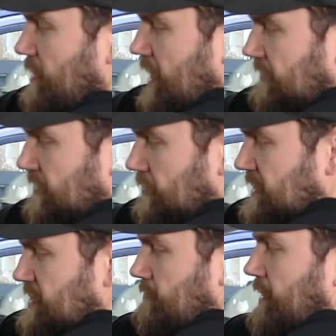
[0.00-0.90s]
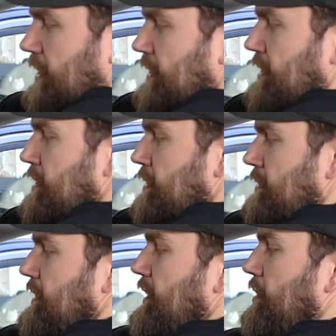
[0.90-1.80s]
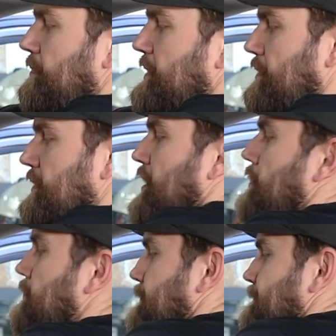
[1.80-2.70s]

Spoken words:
you may have to reach in behind there and help that one out.